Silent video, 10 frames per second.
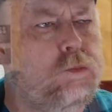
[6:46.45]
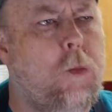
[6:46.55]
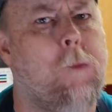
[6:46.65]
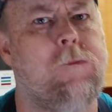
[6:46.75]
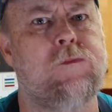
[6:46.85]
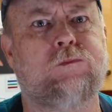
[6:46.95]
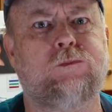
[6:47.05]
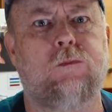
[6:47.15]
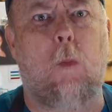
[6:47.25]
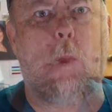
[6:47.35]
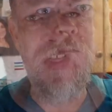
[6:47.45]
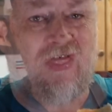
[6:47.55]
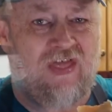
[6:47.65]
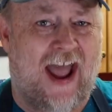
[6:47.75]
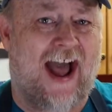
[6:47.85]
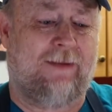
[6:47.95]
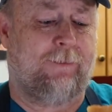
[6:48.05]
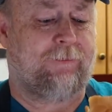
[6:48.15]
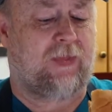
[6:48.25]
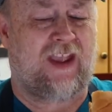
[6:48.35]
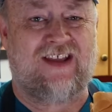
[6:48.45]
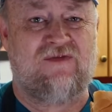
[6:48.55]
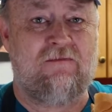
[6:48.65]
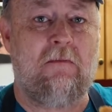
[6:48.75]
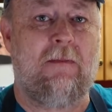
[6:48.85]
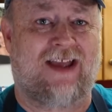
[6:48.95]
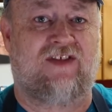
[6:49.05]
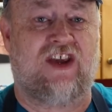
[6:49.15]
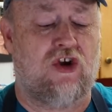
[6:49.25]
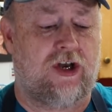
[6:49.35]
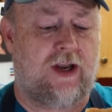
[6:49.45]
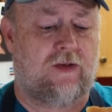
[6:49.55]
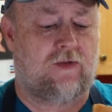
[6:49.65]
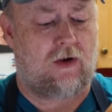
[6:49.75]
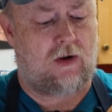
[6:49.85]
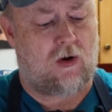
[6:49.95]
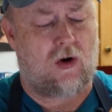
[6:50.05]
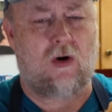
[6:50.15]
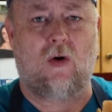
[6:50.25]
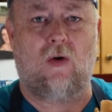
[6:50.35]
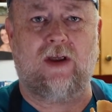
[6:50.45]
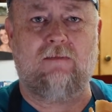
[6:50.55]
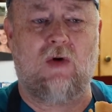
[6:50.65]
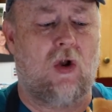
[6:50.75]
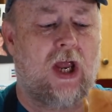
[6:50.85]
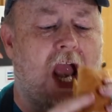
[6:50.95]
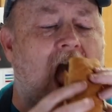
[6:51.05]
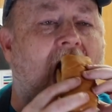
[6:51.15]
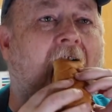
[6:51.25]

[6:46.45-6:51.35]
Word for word: Mmm, that is messy goodness. Holy moly.